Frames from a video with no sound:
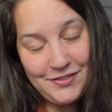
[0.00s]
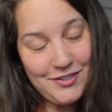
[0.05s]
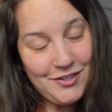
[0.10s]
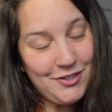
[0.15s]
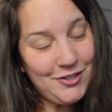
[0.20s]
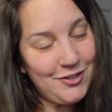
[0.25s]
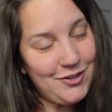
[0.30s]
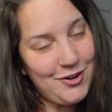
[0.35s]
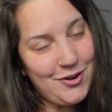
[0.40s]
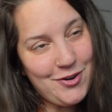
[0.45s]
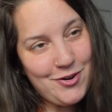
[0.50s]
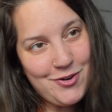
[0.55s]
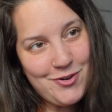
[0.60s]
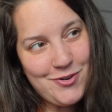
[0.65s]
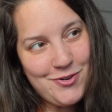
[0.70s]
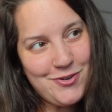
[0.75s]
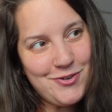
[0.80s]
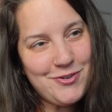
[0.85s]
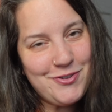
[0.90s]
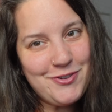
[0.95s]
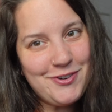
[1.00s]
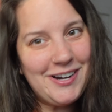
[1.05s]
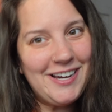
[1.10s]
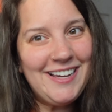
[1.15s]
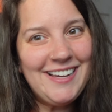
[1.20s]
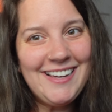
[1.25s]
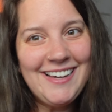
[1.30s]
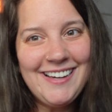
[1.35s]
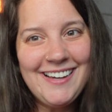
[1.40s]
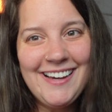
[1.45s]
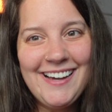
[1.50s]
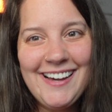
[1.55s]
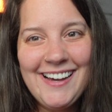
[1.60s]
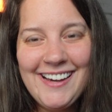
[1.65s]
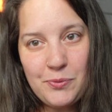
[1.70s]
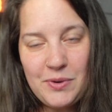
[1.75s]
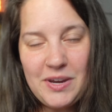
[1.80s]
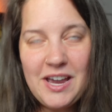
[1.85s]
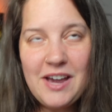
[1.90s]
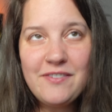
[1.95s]
So
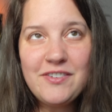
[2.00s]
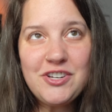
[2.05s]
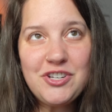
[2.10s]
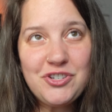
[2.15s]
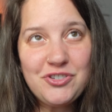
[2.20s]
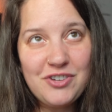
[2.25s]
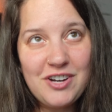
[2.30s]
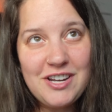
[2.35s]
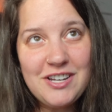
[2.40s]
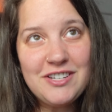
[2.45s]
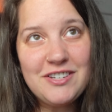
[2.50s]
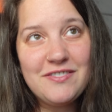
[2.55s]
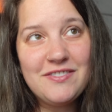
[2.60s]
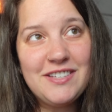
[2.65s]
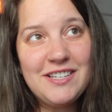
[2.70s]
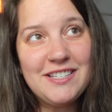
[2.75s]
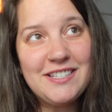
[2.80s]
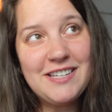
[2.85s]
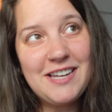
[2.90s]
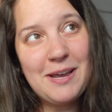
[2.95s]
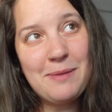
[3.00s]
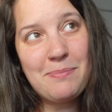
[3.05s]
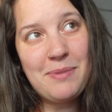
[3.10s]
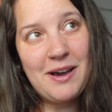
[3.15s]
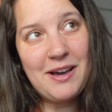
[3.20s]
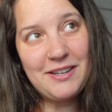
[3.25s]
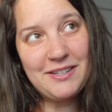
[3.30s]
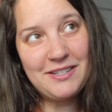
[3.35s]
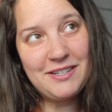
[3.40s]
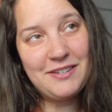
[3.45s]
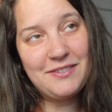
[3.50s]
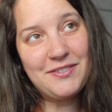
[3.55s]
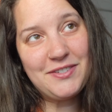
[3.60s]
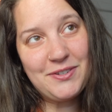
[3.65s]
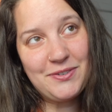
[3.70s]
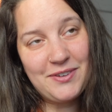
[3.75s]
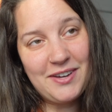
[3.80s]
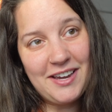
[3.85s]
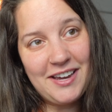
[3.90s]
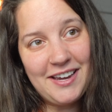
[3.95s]
we have a trend of these net positives,
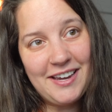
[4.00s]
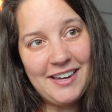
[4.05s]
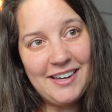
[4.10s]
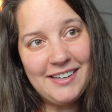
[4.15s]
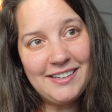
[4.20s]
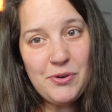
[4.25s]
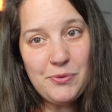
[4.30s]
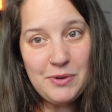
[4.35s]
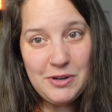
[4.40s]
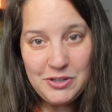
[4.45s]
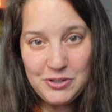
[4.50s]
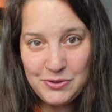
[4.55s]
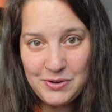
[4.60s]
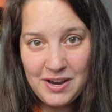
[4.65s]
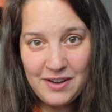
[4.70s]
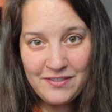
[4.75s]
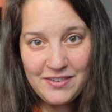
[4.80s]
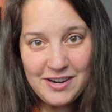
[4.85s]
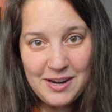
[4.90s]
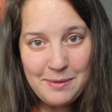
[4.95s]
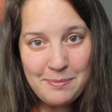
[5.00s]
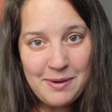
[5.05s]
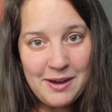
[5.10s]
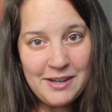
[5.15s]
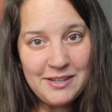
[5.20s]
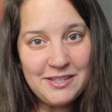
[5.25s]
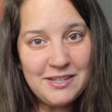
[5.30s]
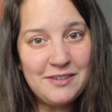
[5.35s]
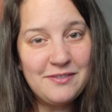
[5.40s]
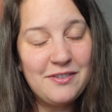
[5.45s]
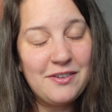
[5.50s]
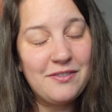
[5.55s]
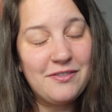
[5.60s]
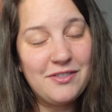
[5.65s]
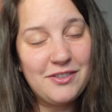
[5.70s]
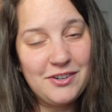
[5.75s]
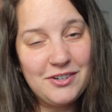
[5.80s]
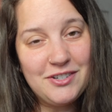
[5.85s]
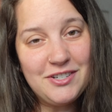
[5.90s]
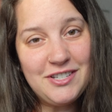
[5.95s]
okay? We do have a net positive of
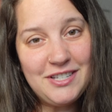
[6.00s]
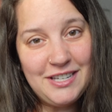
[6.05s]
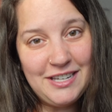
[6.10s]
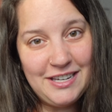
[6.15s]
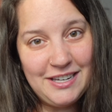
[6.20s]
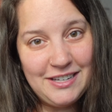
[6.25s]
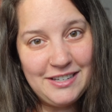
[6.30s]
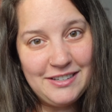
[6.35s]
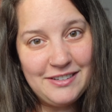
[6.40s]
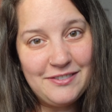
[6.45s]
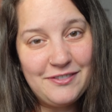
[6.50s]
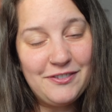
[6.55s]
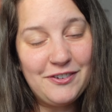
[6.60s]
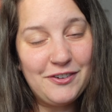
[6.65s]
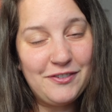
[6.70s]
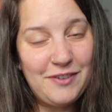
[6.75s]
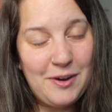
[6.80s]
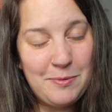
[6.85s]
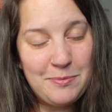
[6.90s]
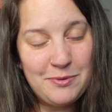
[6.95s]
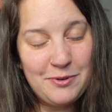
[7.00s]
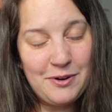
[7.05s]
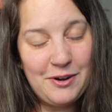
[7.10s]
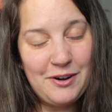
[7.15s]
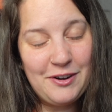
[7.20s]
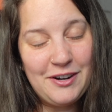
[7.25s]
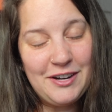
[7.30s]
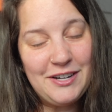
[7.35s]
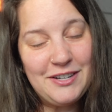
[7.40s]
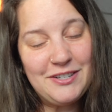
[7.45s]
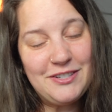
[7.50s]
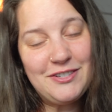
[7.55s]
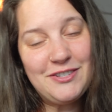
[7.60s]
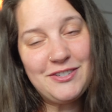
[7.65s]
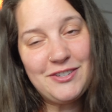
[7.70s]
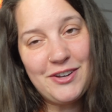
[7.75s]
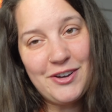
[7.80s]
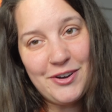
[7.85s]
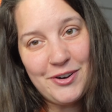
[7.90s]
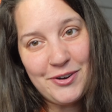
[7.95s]
13 for February,
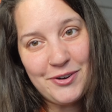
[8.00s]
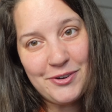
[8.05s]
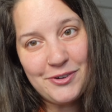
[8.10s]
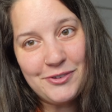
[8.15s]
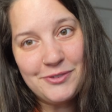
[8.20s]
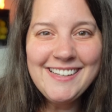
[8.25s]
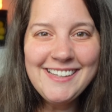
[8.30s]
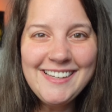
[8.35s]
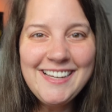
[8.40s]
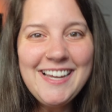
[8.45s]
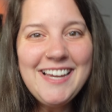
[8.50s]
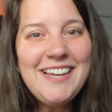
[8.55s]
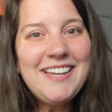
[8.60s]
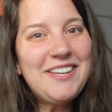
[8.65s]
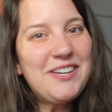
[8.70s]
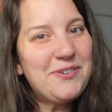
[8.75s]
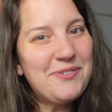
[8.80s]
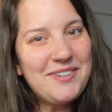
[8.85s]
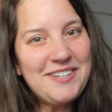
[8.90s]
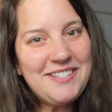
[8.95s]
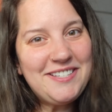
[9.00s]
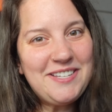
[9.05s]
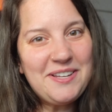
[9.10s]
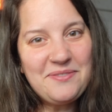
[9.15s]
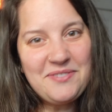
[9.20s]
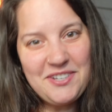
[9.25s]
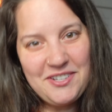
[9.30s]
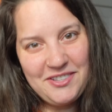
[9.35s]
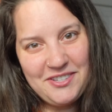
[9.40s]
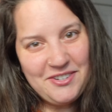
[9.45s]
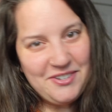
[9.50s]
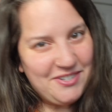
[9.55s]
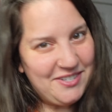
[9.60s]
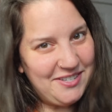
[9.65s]
so you win some, you lose